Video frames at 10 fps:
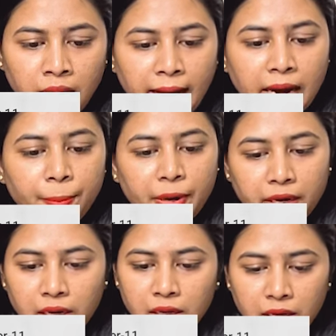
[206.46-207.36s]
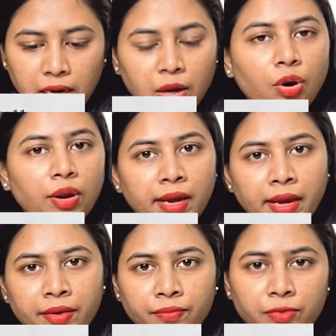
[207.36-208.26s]
and pentylene glycol,
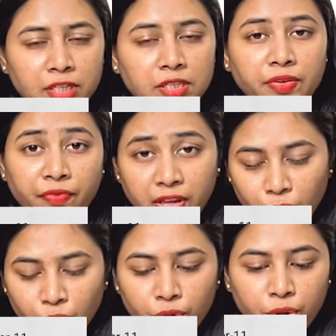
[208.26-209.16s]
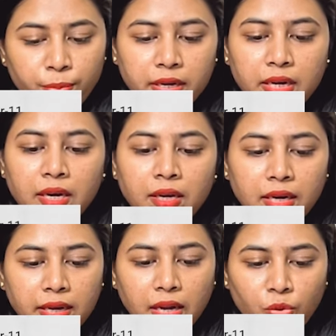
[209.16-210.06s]
again which is a very good humectant.
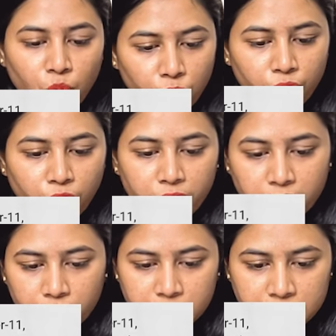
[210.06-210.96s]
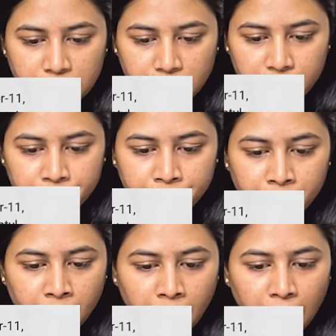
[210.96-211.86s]
It can hold water on the skin.
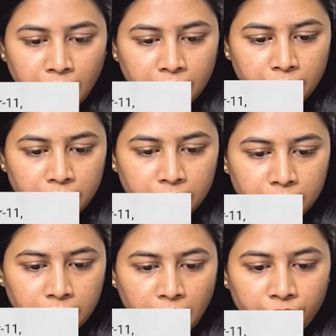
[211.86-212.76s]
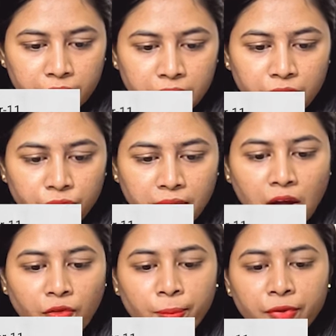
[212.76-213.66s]
And after that we
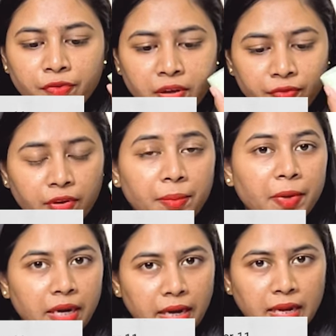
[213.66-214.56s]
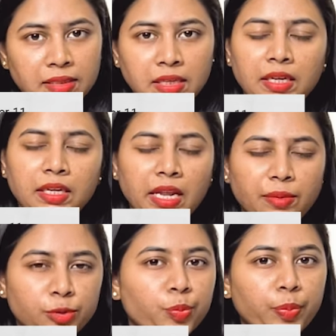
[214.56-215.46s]
have bifida ferment lysate. It
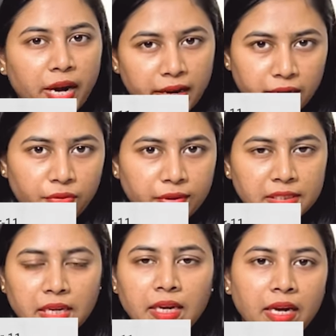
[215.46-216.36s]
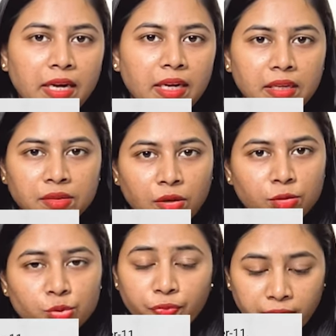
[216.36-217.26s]
helps to brighten your skin and it is
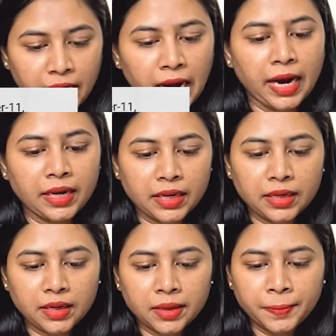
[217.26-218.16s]
also very hydrating.